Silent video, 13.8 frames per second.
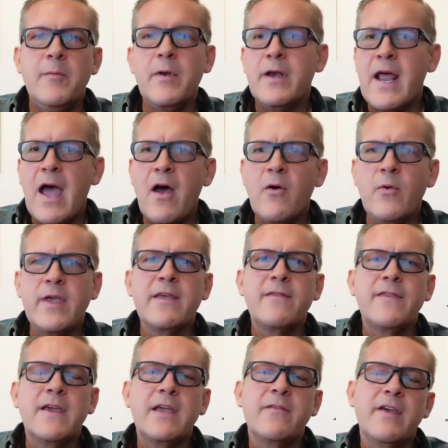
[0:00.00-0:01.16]
Now we can
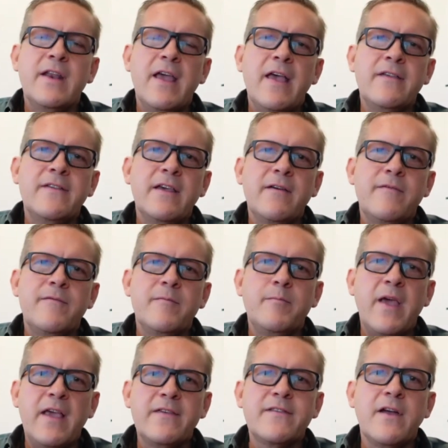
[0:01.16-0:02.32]
think of it as if,
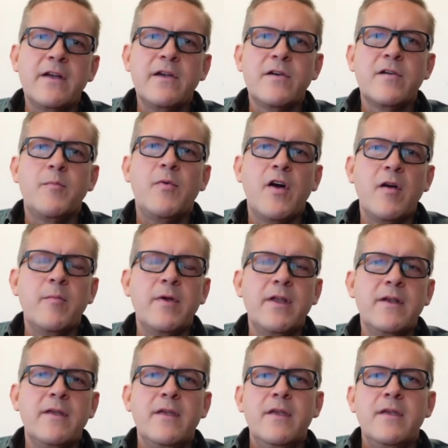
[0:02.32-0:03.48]
based on your
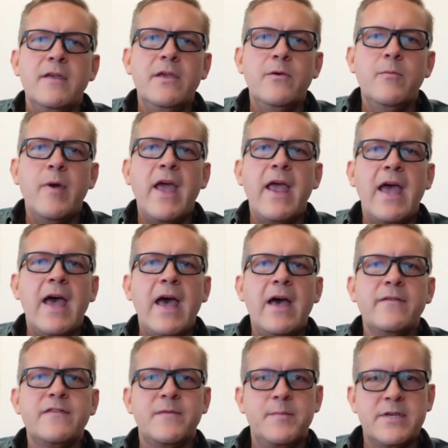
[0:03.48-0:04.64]
department, you may
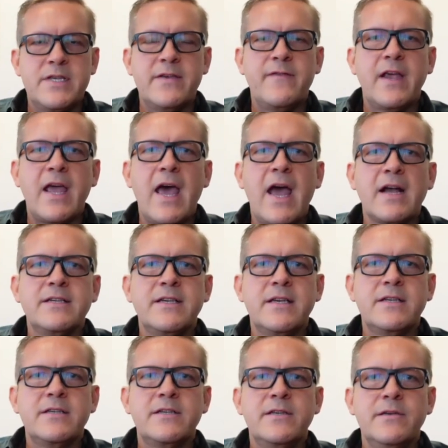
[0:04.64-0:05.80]
have specific
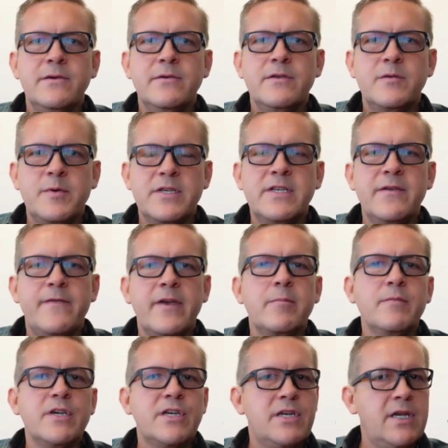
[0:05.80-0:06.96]
access to specific
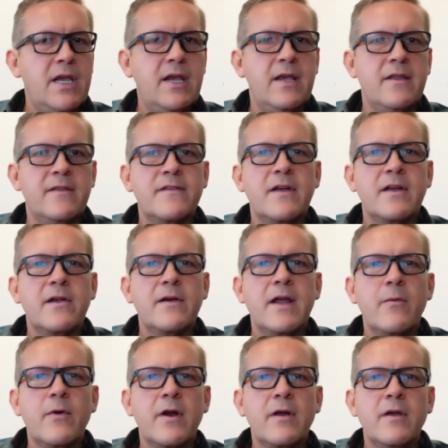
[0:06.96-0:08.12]
machines on your
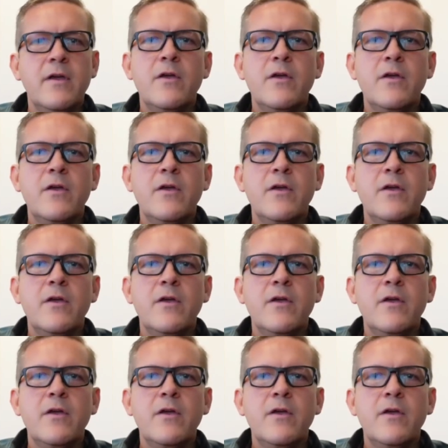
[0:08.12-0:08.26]
network,